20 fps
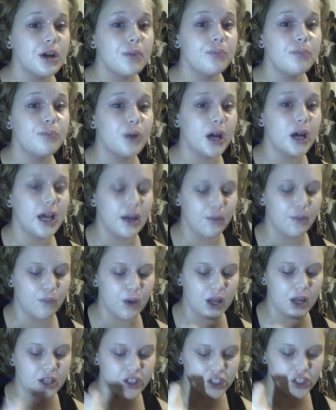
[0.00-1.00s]
But
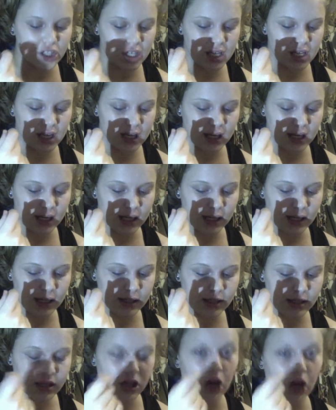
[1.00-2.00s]
when she
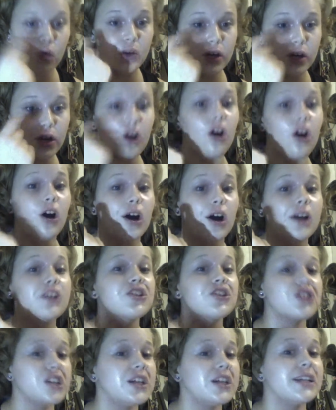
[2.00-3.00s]
is coated on,
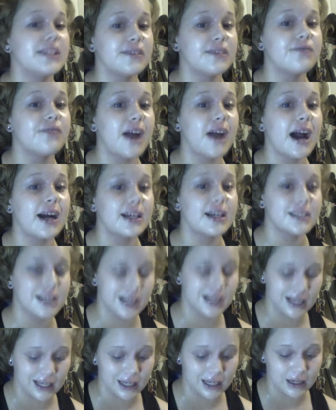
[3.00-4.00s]
she is in fact
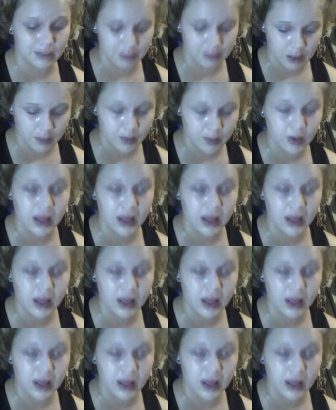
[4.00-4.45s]
purple.